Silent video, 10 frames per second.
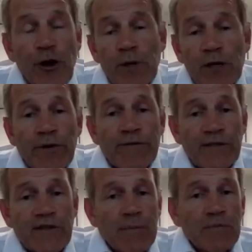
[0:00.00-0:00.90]
grappling with
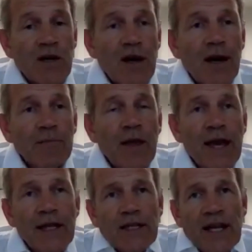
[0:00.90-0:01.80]
for some time.
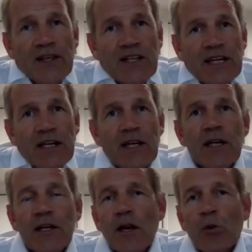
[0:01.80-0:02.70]
And
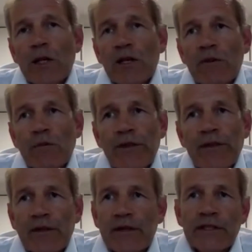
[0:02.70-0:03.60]
again, we
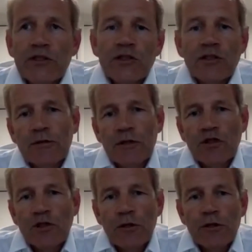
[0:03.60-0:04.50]
think there's
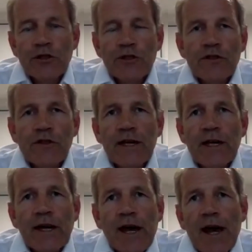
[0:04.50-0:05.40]
solutions
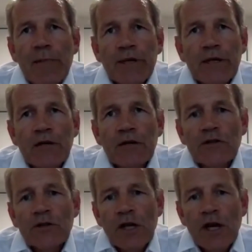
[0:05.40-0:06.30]
there
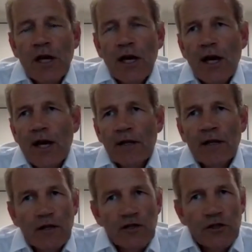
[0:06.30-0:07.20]
because,
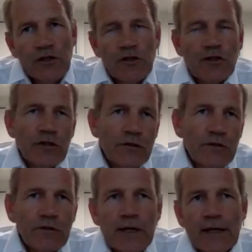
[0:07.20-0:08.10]

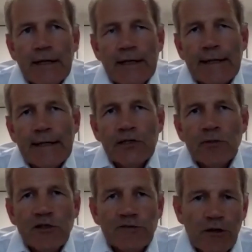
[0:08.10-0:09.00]
to
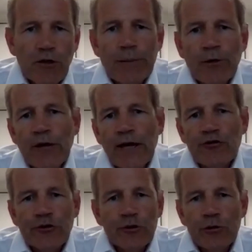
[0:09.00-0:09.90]
I suppose follow up on
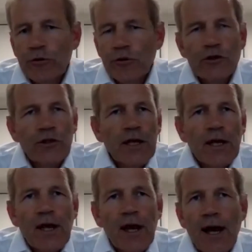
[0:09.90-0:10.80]
Adrian Orr's,